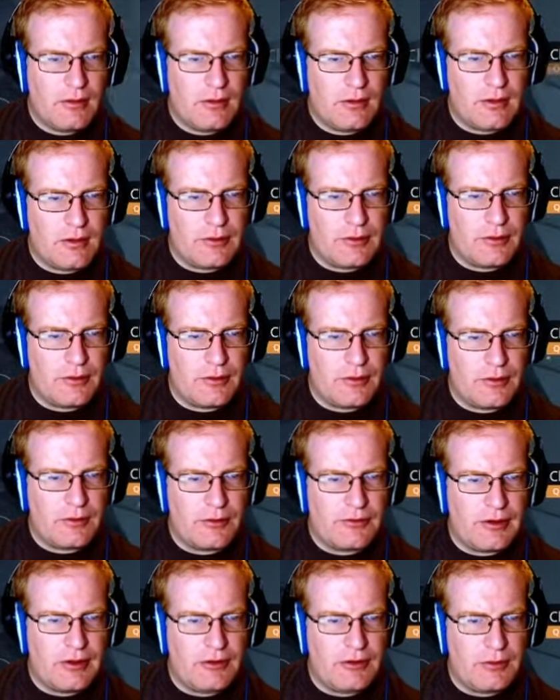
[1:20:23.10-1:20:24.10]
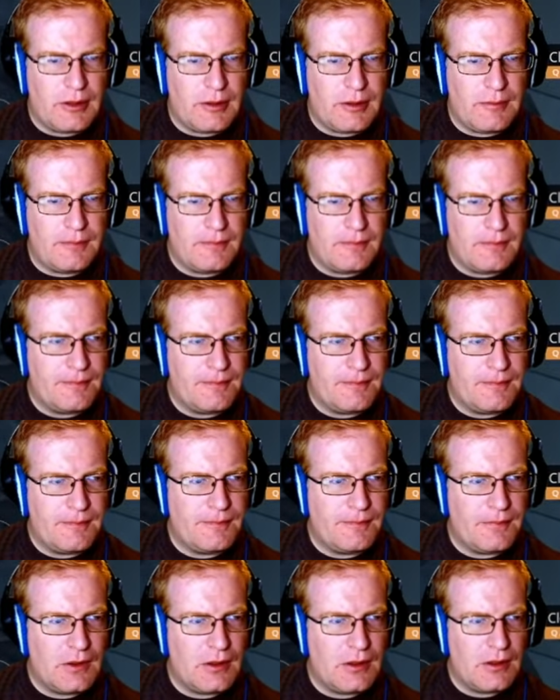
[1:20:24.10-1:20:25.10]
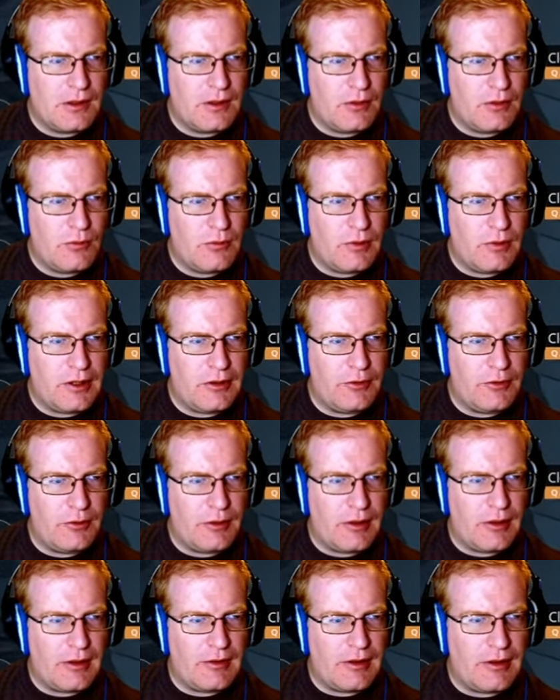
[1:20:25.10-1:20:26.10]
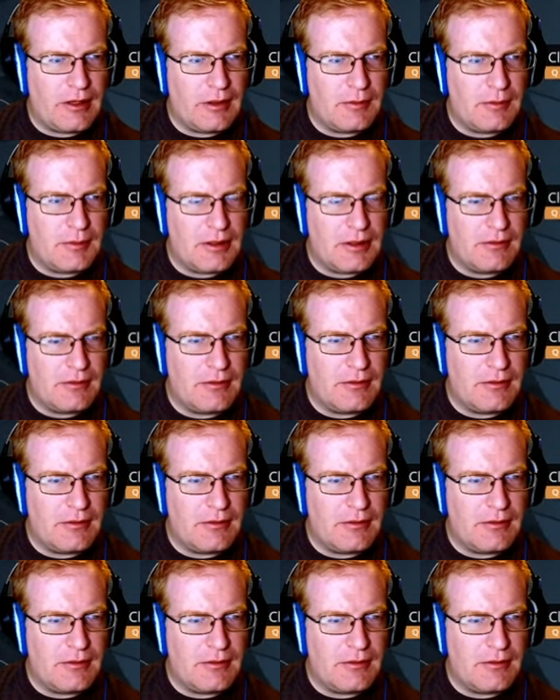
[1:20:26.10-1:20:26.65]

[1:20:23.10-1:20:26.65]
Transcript: I don't understand you, game. Why you do that thing to me.